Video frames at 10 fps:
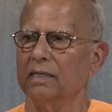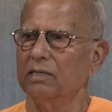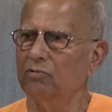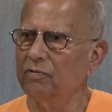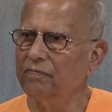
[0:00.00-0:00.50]

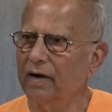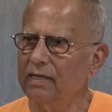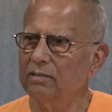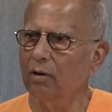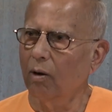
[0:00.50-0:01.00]
you will
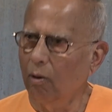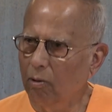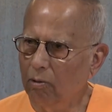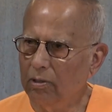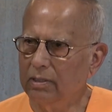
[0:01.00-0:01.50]
find
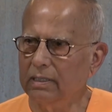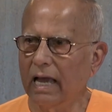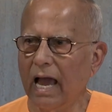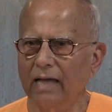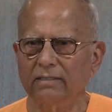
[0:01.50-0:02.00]
all
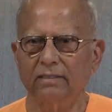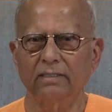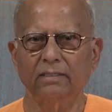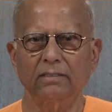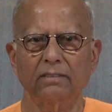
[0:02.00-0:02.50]

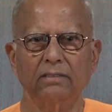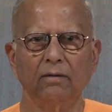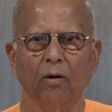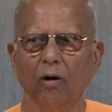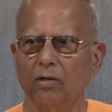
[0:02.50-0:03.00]
answers,
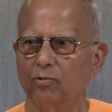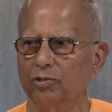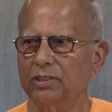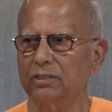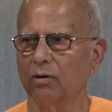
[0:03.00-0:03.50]
all
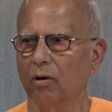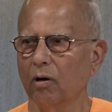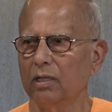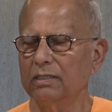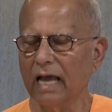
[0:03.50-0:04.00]
question,
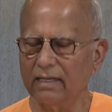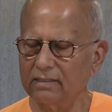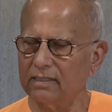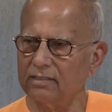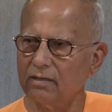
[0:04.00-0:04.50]
all the
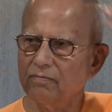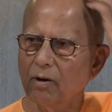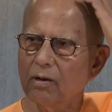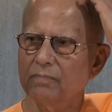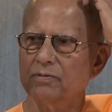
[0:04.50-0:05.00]
answers of
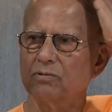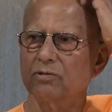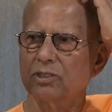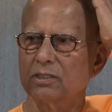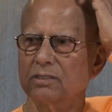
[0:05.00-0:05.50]
all of your
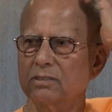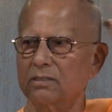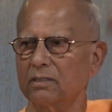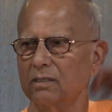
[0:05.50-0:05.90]
questions.